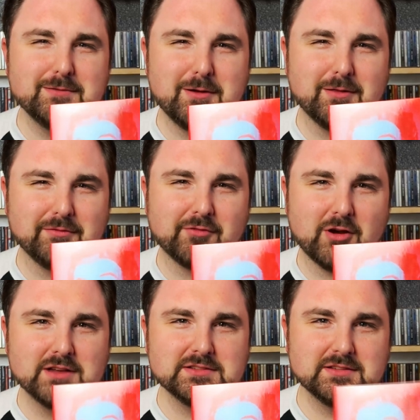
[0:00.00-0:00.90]
on the
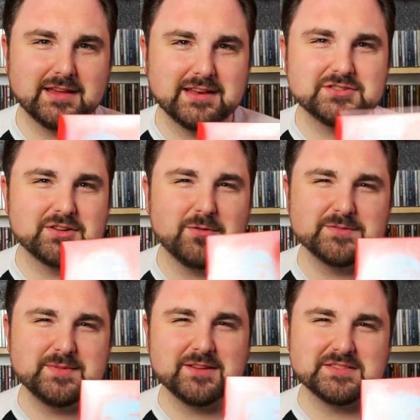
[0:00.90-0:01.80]
front, and it should
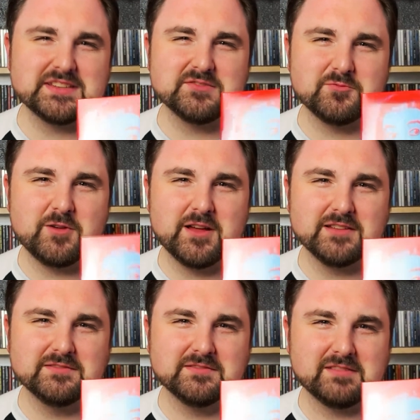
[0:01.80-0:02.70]
always be on season 1.
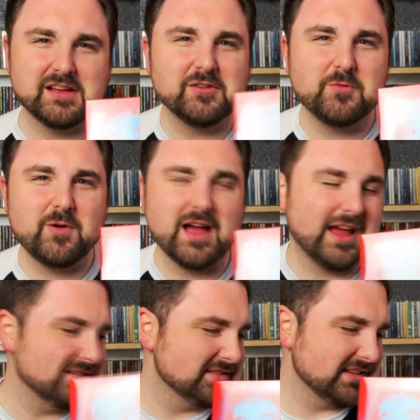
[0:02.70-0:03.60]
I don't know why.
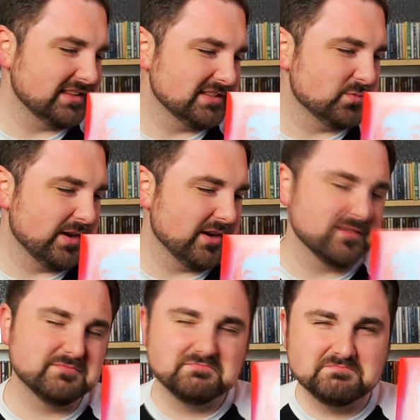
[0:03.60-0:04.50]
I just think that's
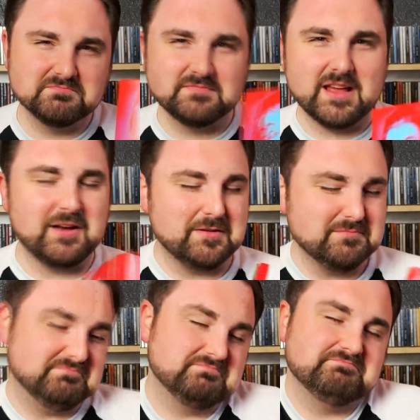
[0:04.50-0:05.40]
weird.
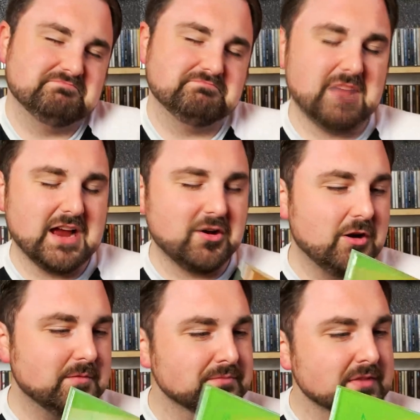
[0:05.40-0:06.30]
My
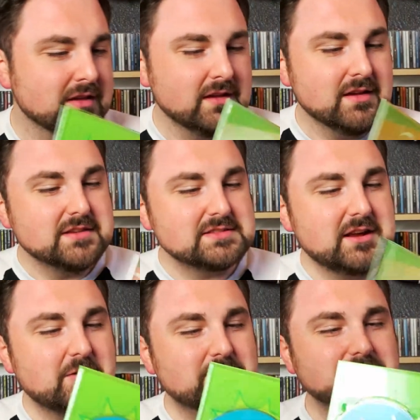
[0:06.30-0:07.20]
call.
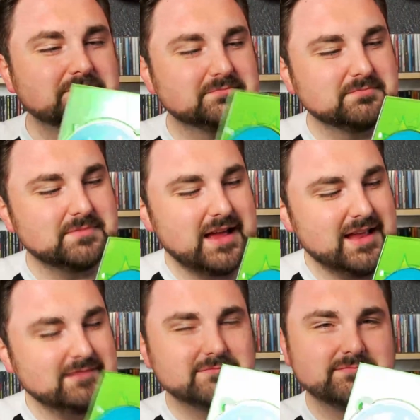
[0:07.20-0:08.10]
So,
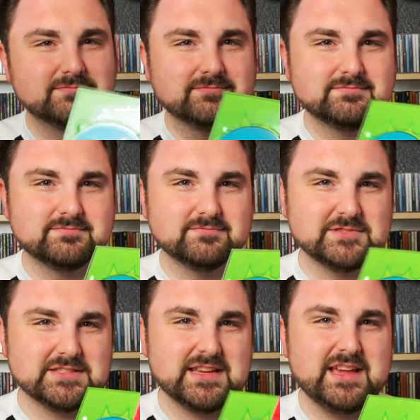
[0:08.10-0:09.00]
but
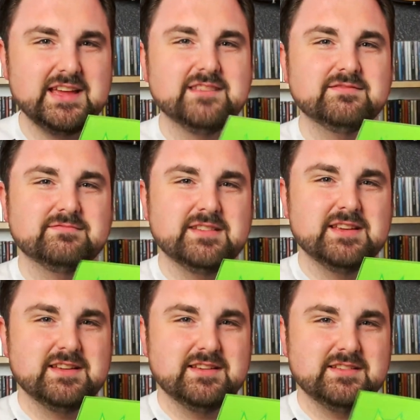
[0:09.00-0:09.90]
once again,
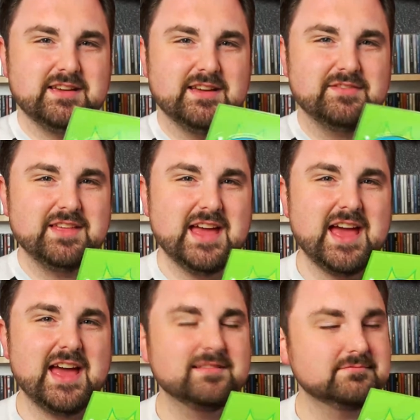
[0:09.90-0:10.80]
you have
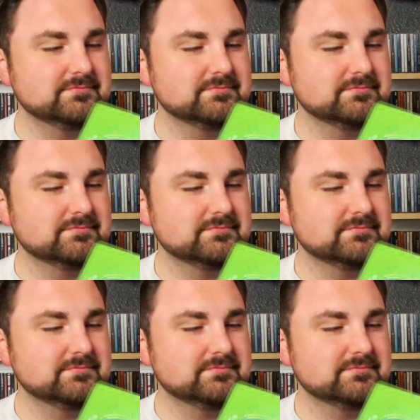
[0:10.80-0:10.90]
that.